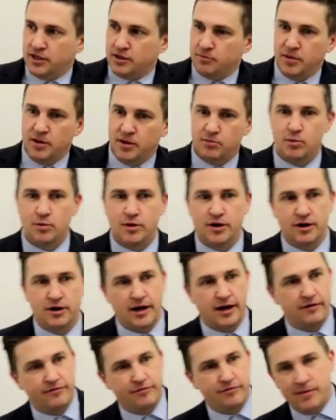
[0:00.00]
People want to
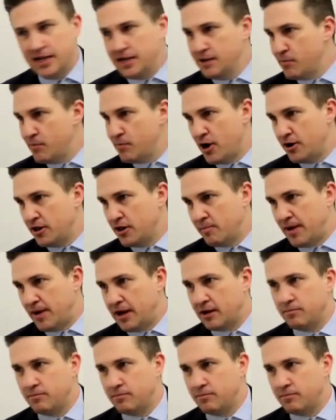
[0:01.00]
have a million pound in the bank.